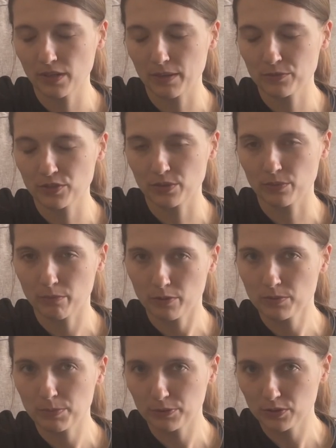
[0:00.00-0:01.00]
I'm sure what
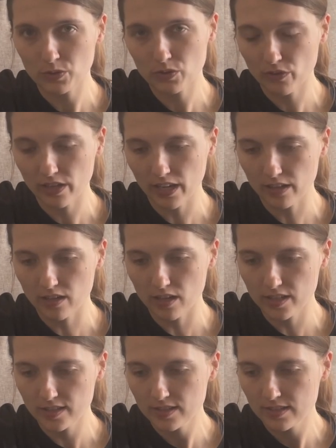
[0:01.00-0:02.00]
most people use for care
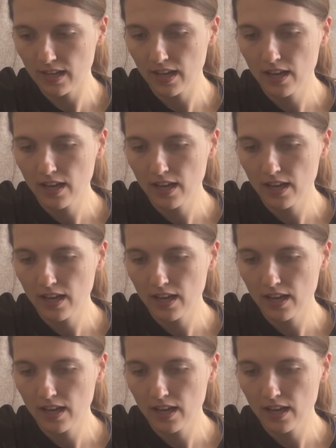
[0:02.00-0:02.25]
cards.